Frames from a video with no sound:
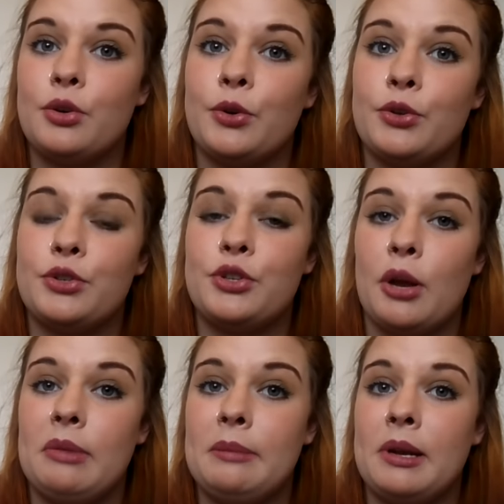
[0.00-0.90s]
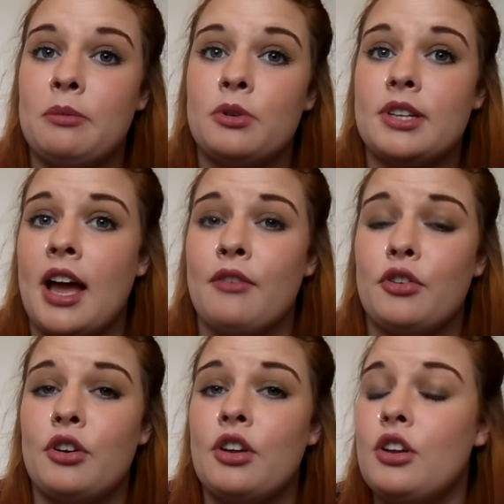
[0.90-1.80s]
caused so many people to
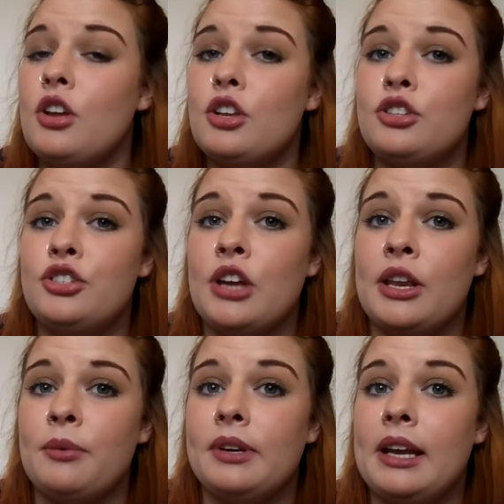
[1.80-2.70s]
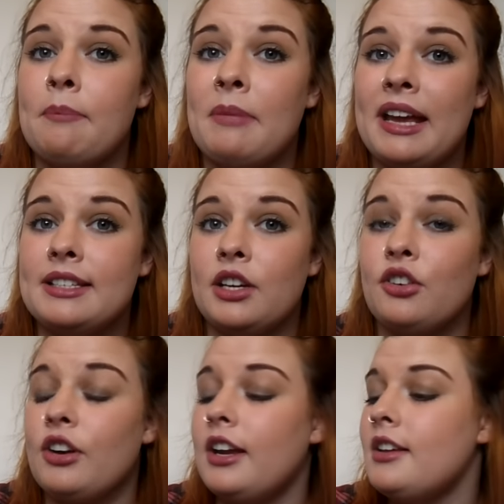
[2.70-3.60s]
have genuinely amazing
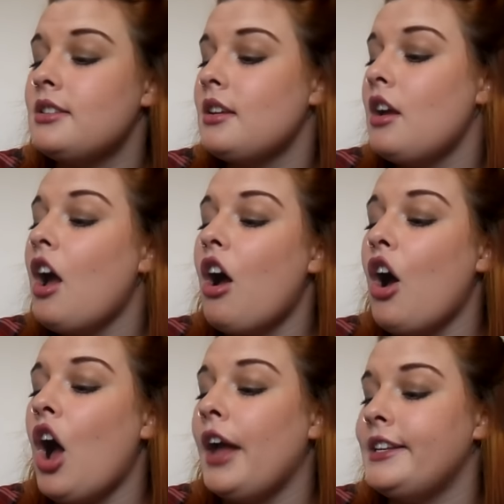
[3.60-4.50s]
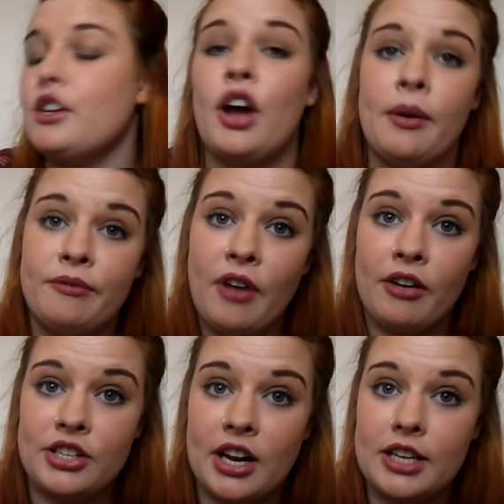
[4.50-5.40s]
careers, and I am
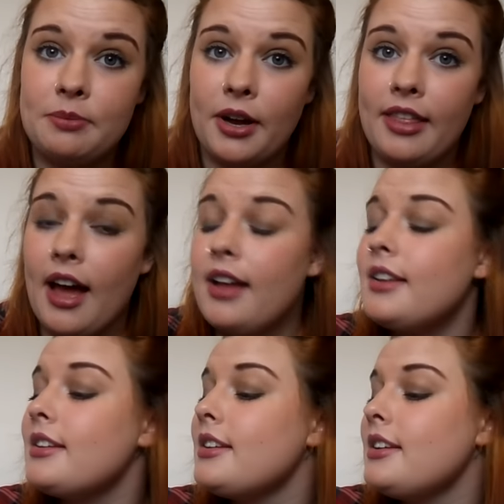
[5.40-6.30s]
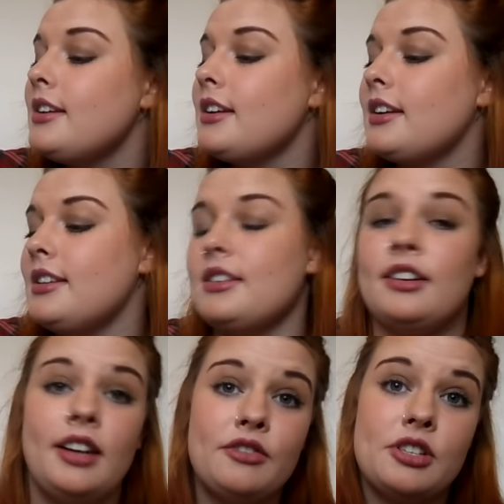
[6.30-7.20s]
very jealous by that, because
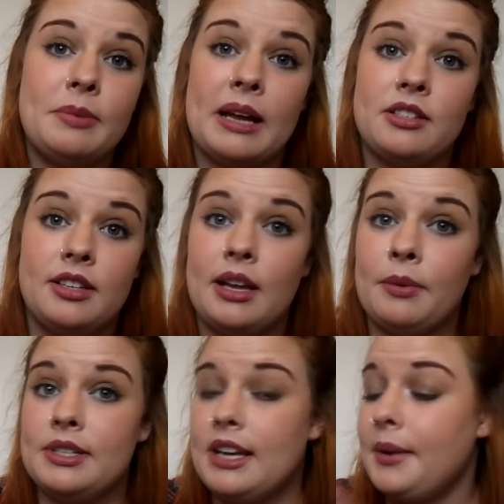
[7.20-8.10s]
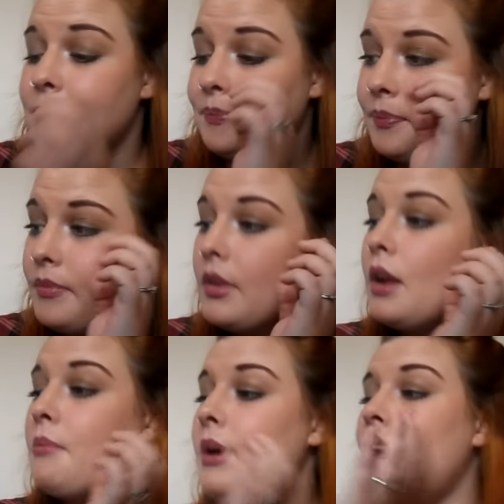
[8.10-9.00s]
I'd love to be able to do that one day.
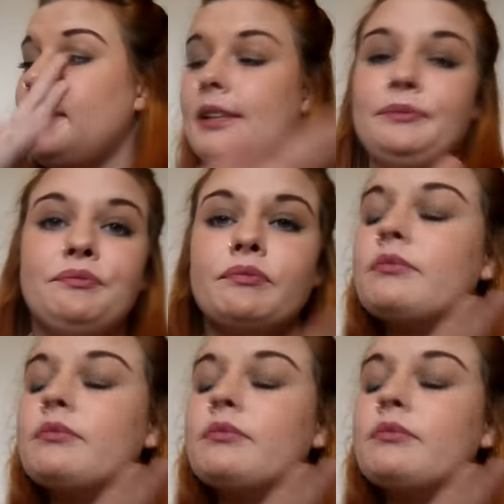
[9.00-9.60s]
But anyway,